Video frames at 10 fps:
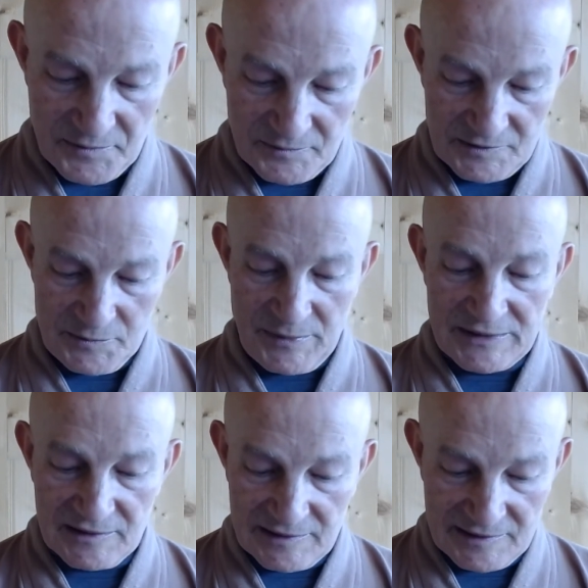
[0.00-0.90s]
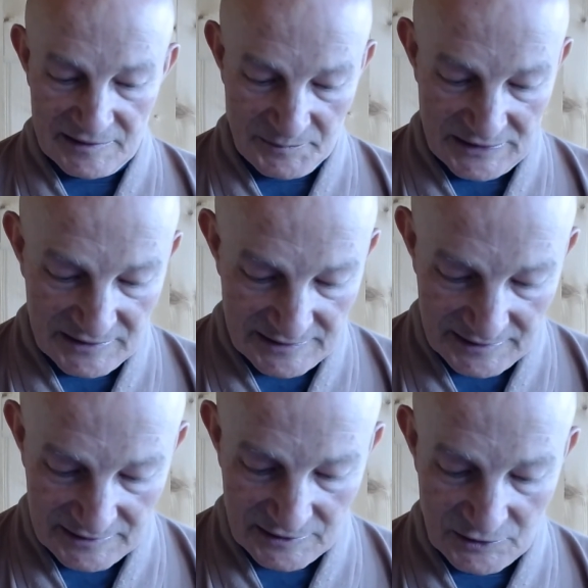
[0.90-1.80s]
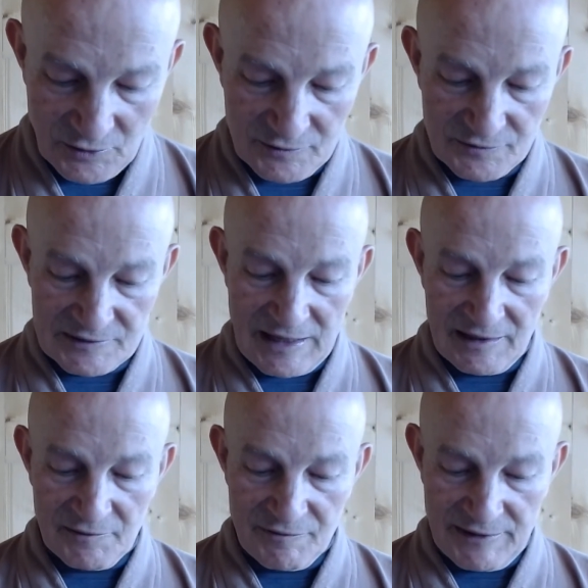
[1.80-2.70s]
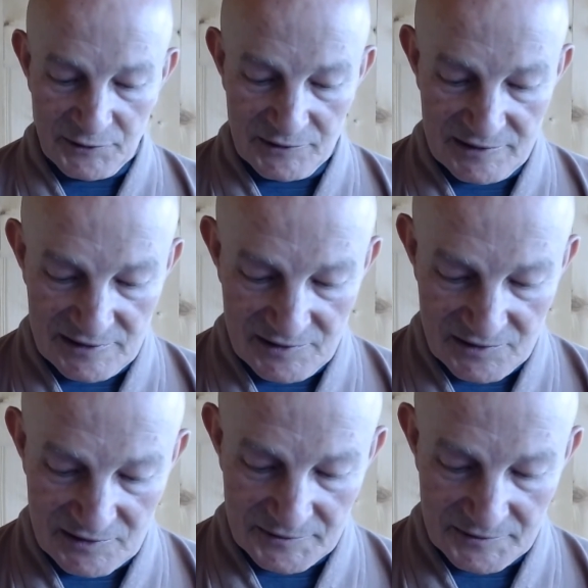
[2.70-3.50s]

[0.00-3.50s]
the meditator of dull faculties